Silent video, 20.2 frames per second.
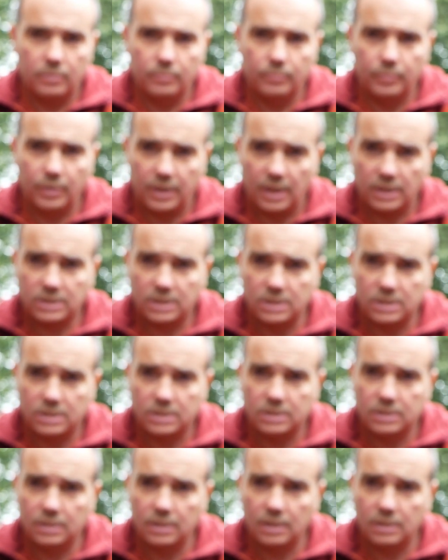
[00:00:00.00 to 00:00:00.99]
but this
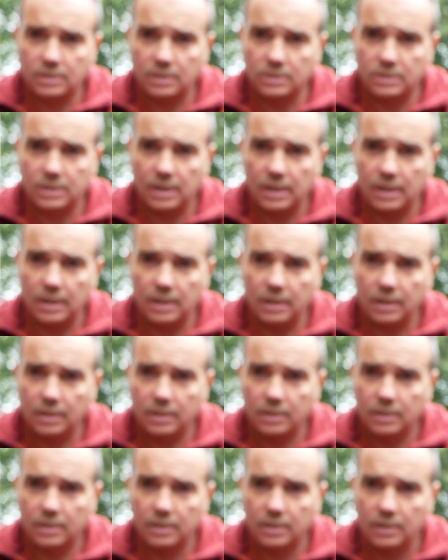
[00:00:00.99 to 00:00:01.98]
is
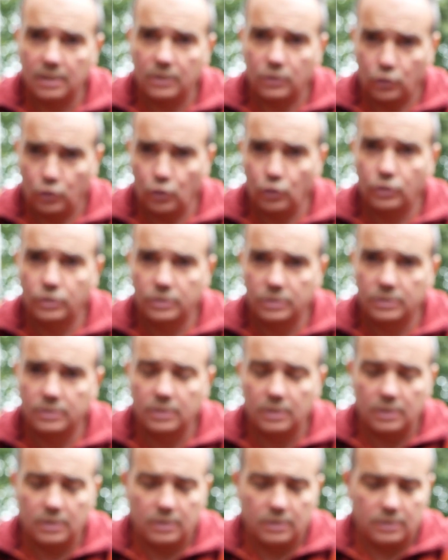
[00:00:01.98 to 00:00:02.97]
good
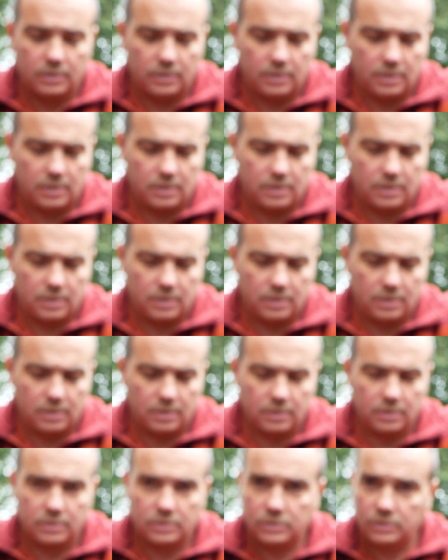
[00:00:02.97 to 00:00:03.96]

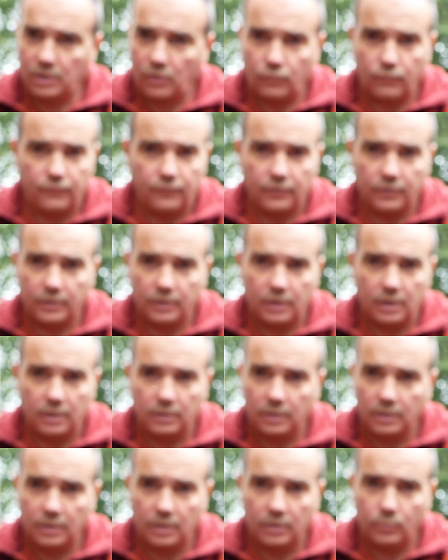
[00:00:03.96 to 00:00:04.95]
still for
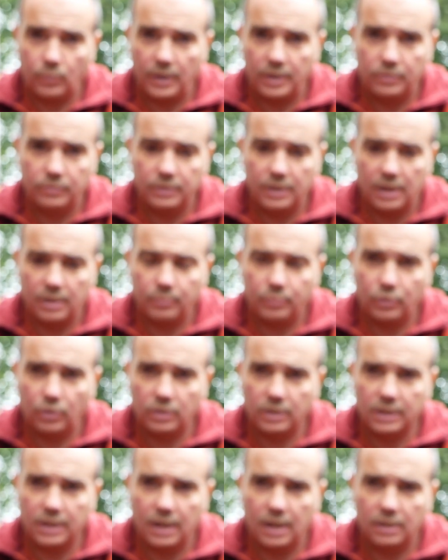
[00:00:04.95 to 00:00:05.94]
another while yet.
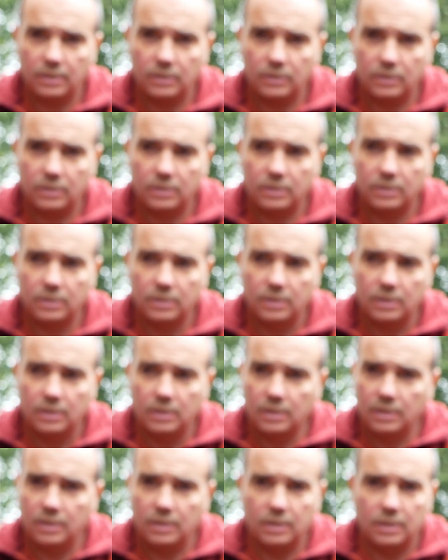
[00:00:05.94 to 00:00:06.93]
Probably get another
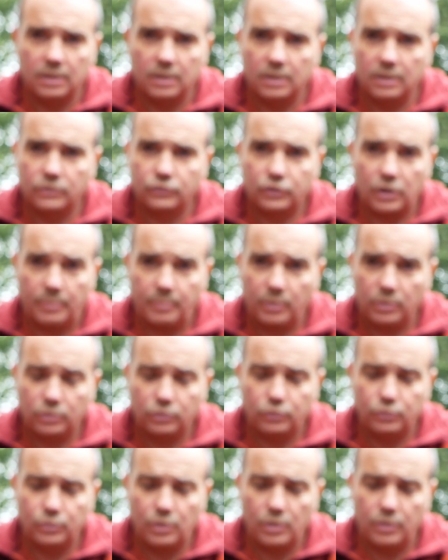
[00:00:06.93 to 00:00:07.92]
trip or
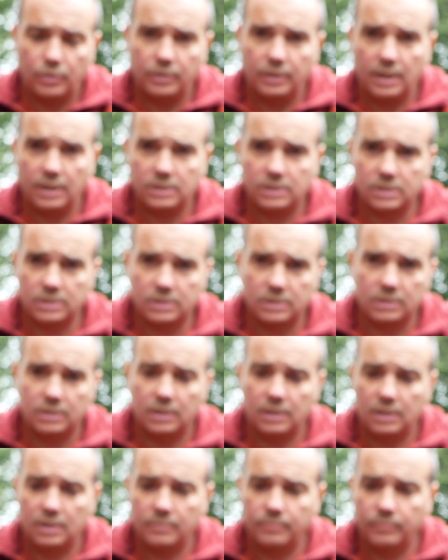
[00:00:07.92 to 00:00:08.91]
two out of this
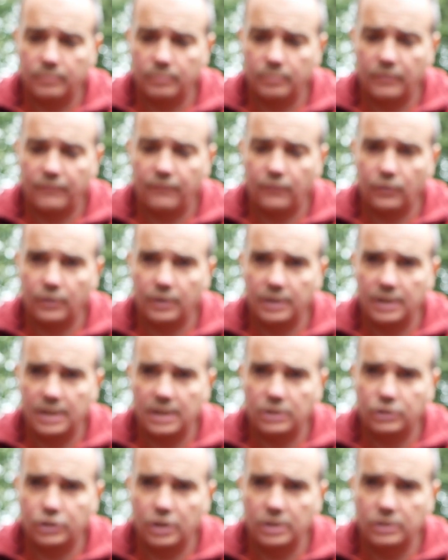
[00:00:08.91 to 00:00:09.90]
before I need
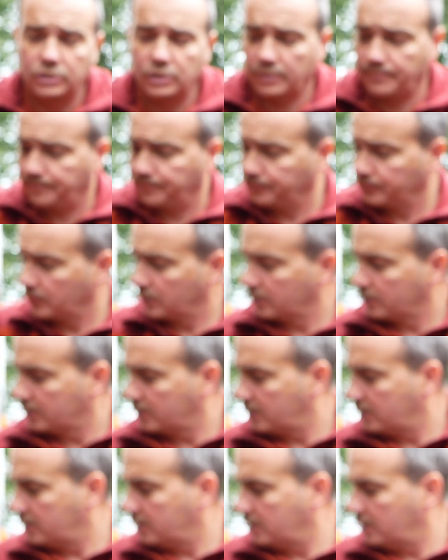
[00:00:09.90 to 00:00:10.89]
to change it,
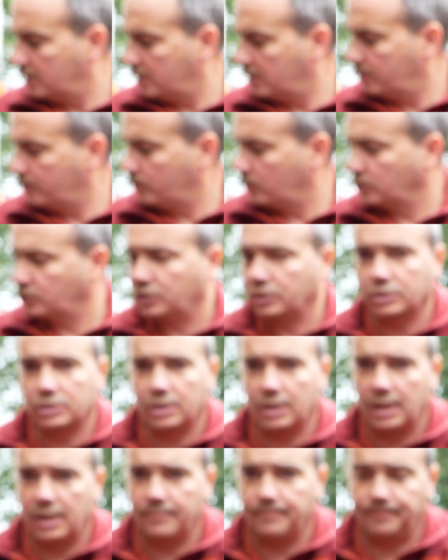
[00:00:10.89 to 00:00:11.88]
which is
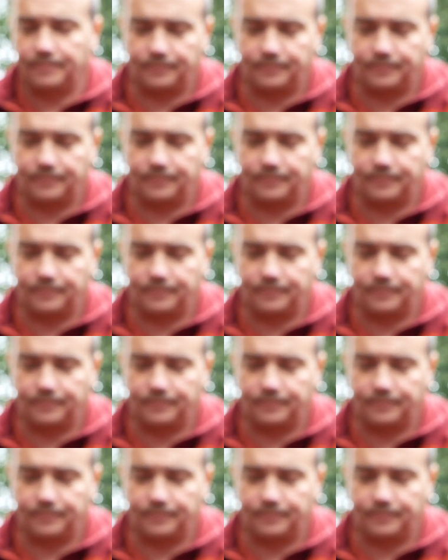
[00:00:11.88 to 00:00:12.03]
great.